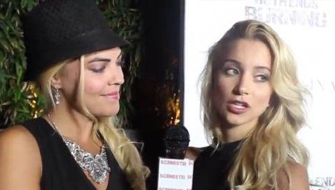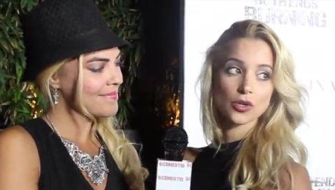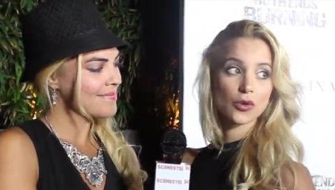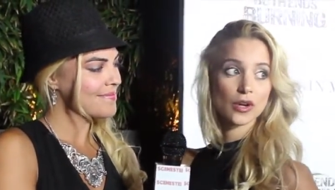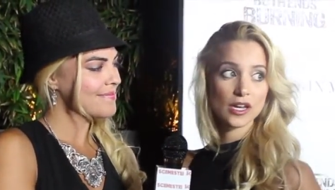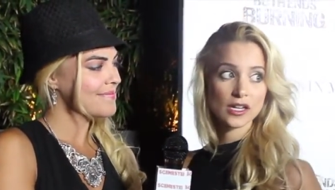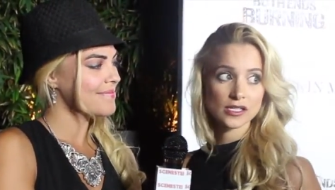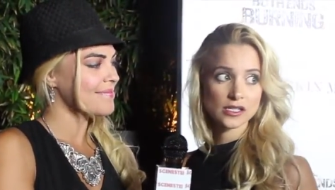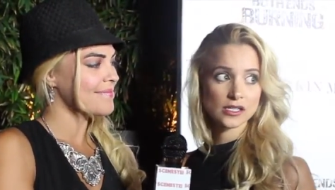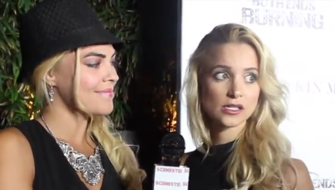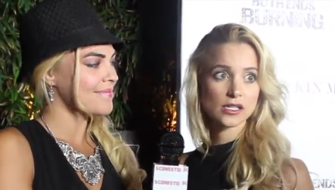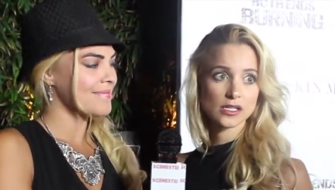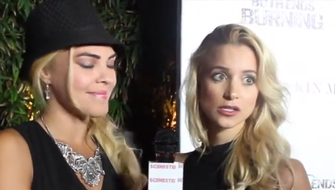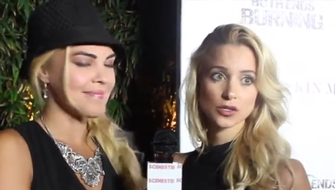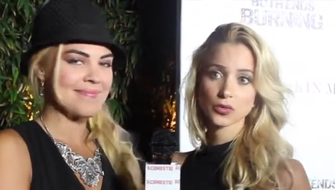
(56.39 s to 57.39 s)
Speaker 1: And Grace
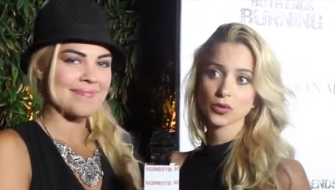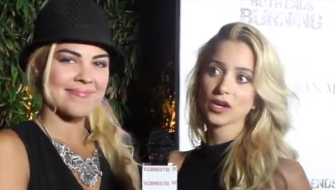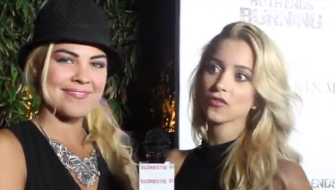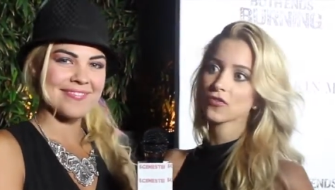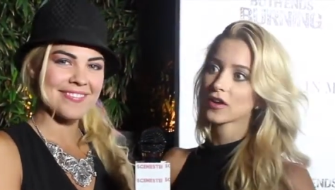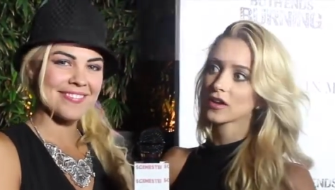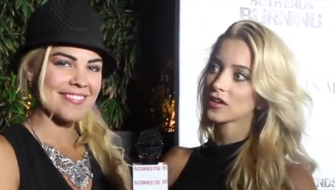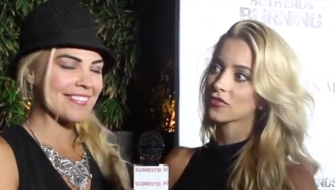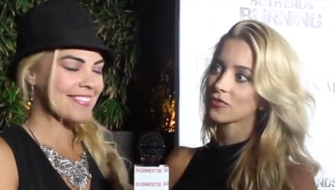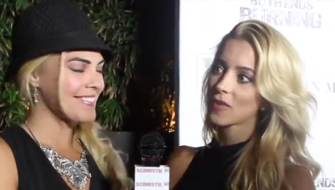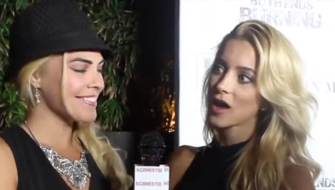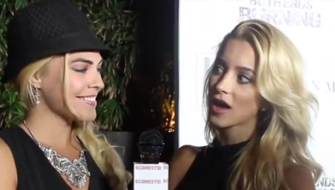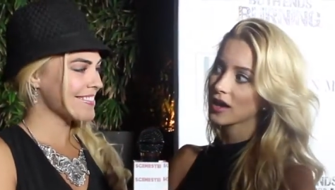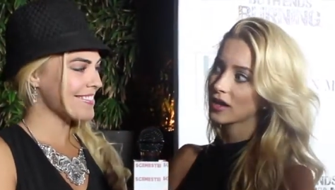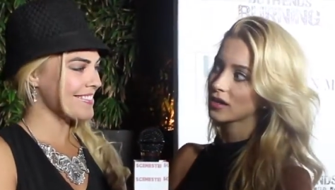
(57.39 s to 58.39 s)
is a great friend of
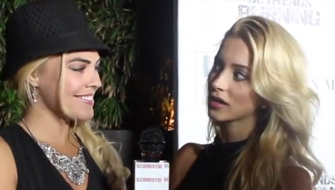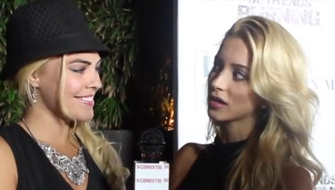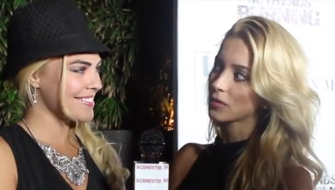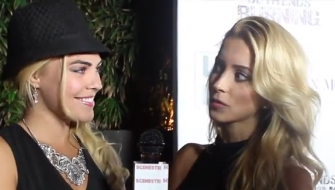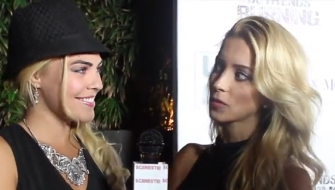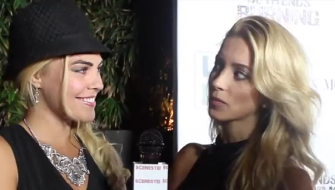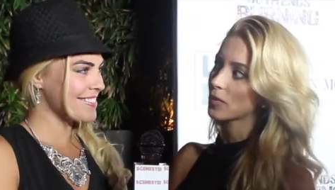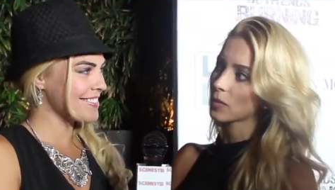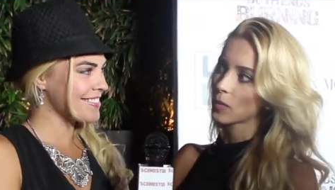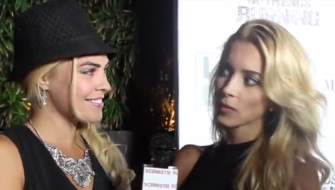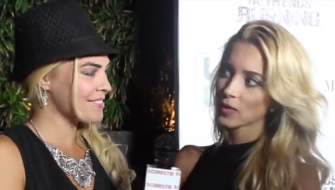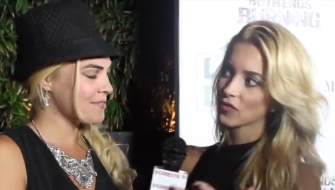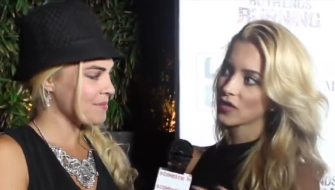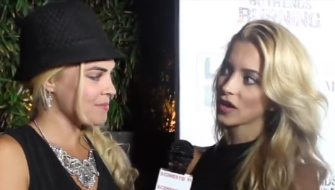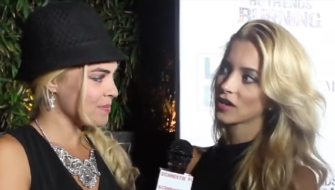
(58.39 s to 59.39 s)
mine, and I'm a, I'm
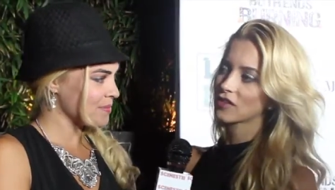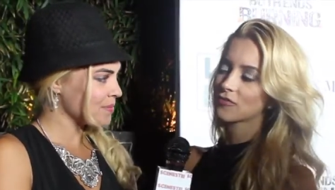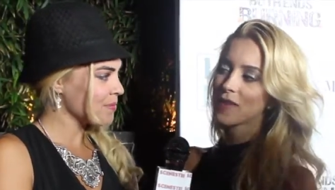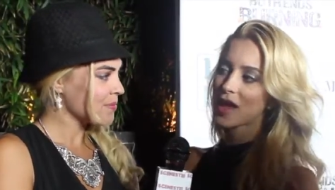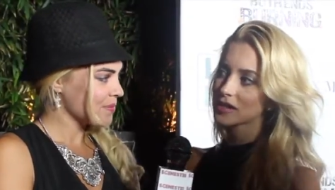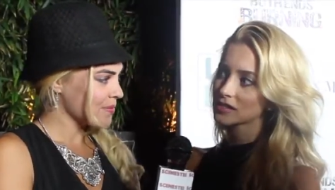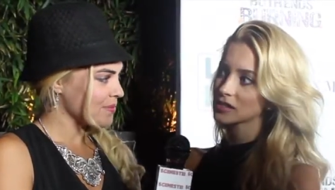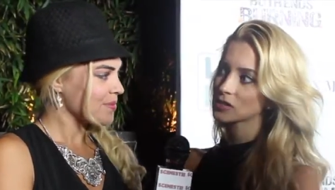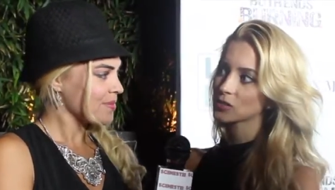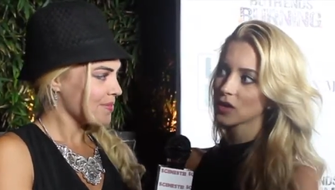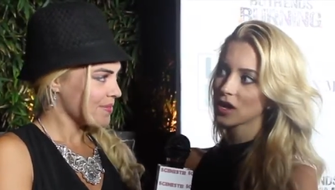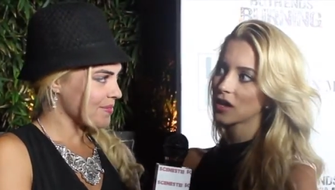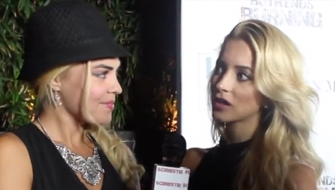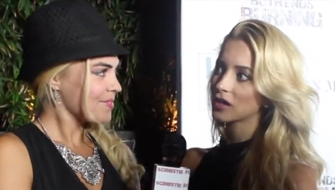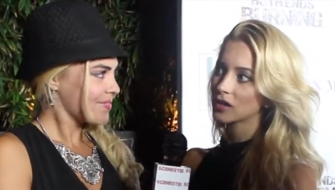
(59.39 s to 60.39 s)
a big fan of Matt's as
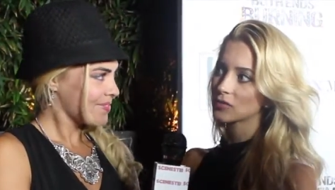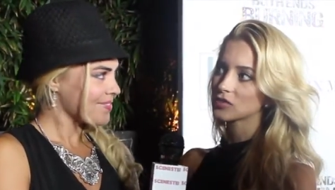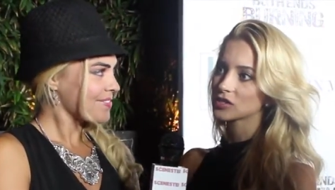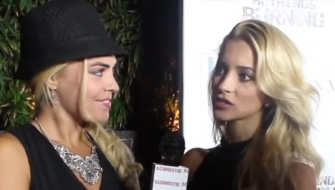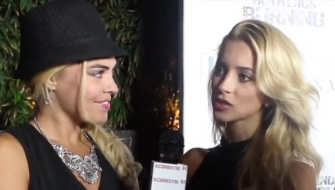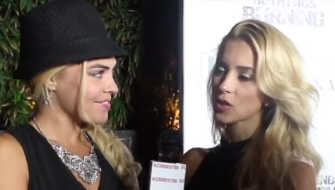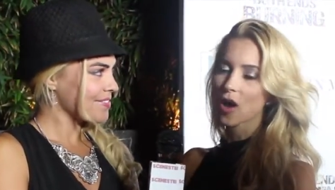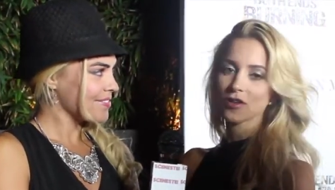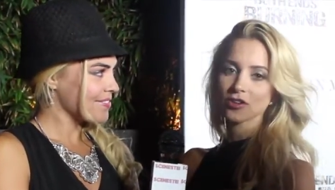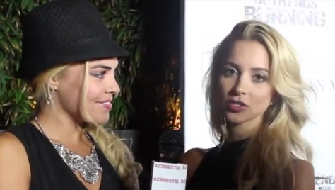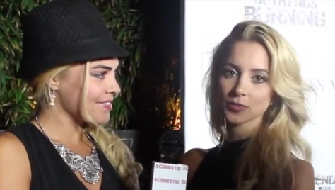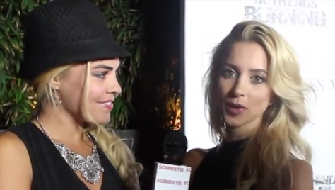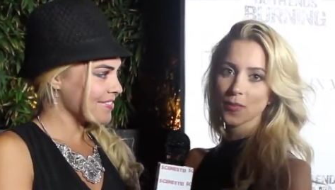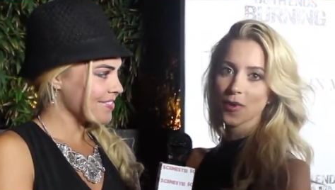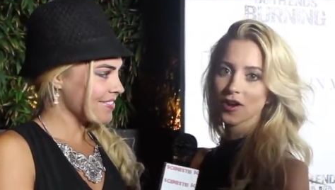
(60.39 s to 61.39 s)
well. And I'm just so
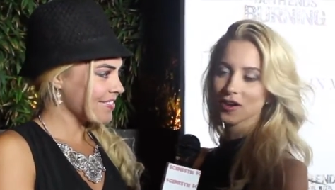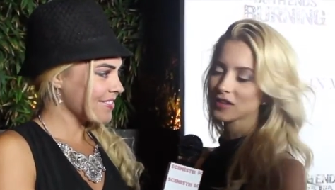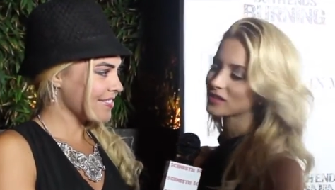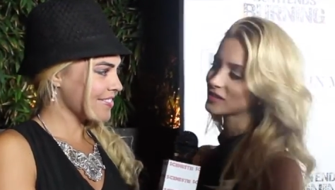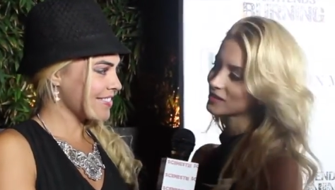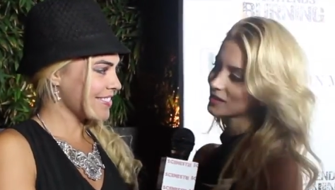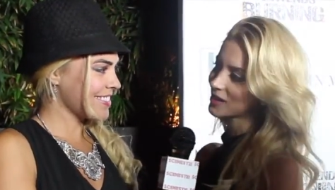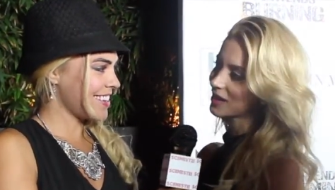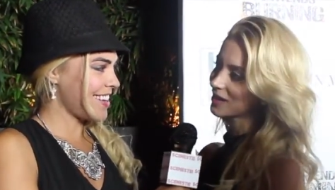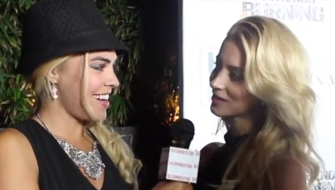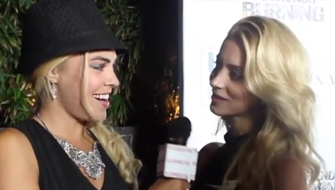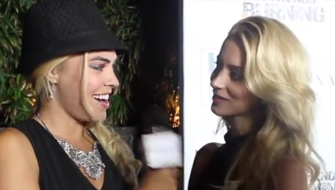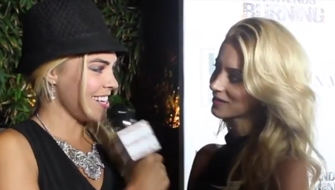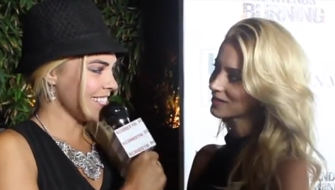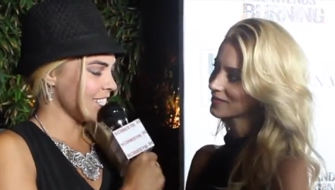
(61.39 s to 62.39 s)
honored to be a part of this
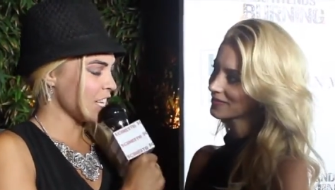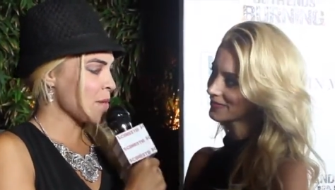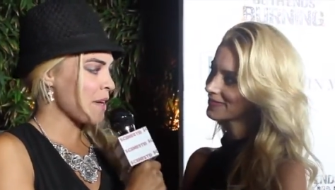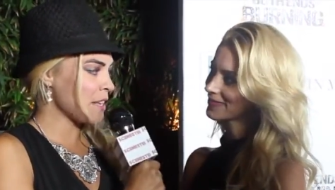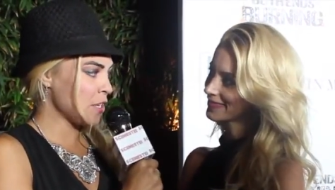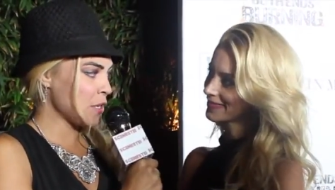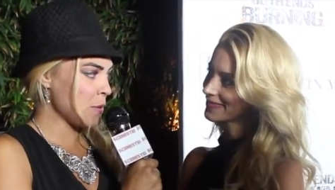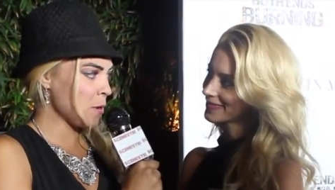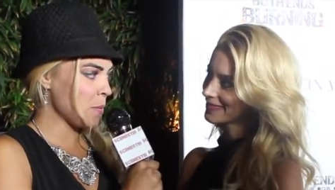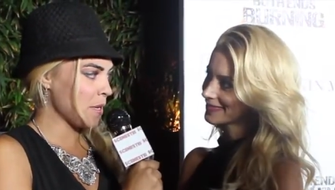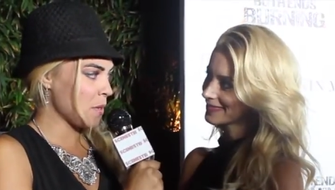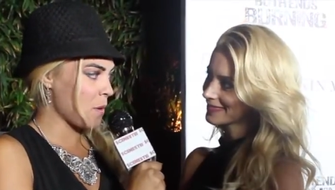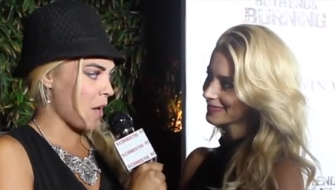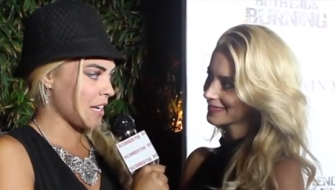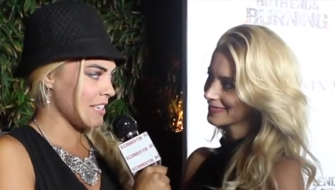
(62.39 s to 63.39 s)
today.
Speaker 2: Awesome. And you will
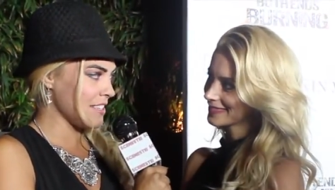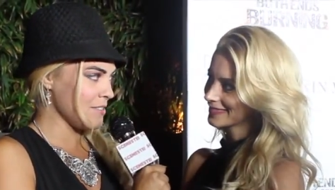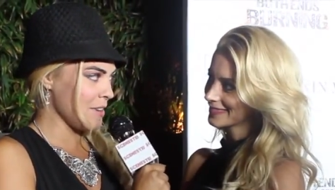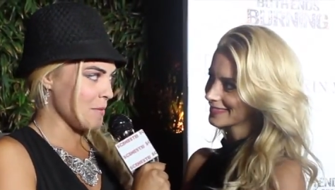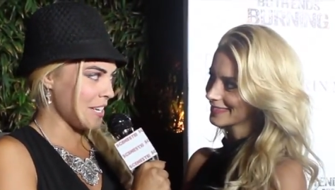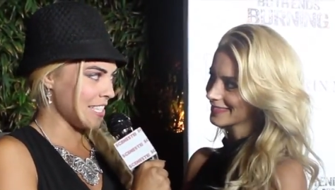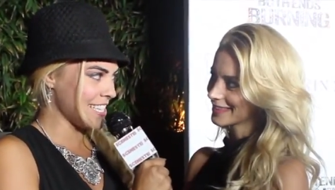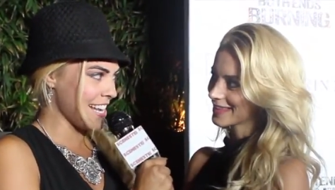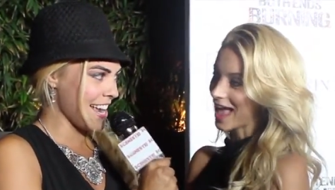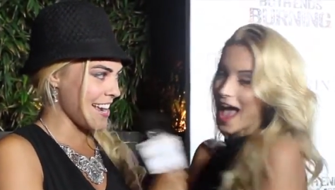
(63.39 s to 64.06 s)
be walking the runway today?